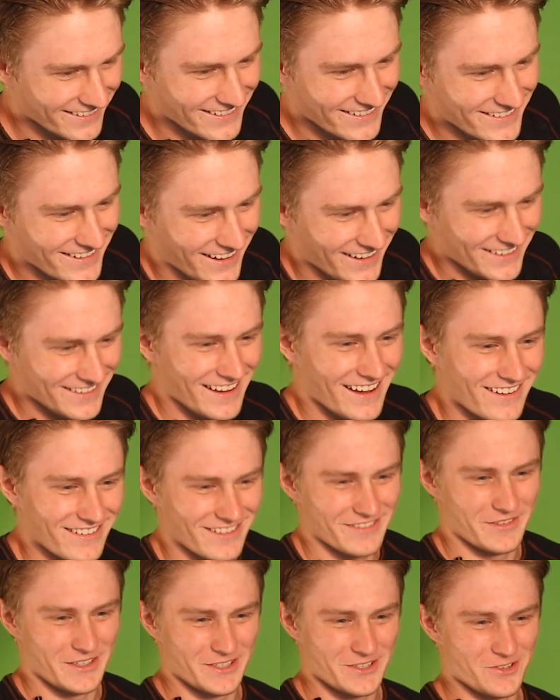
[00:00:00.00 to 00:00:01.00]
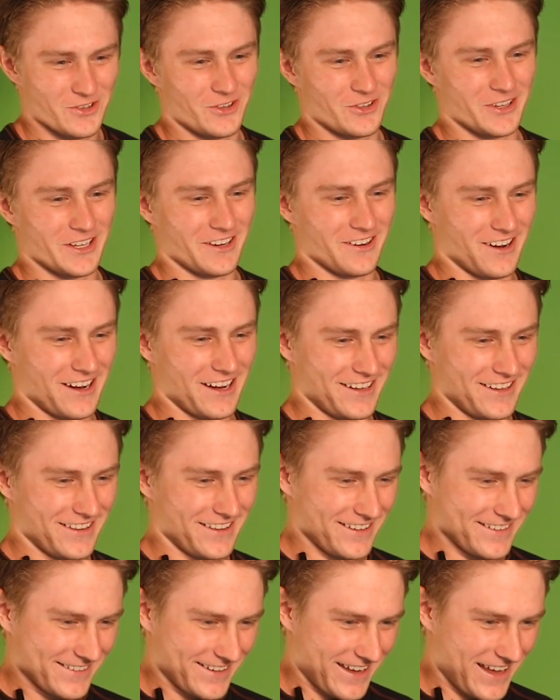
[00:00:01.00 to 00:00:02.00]
These guys have to be trolling, right?
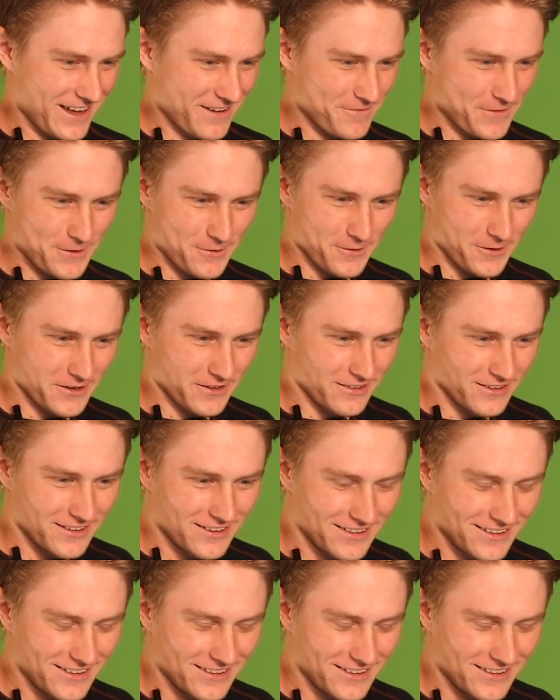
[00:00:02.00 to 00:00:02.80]
This can't be real.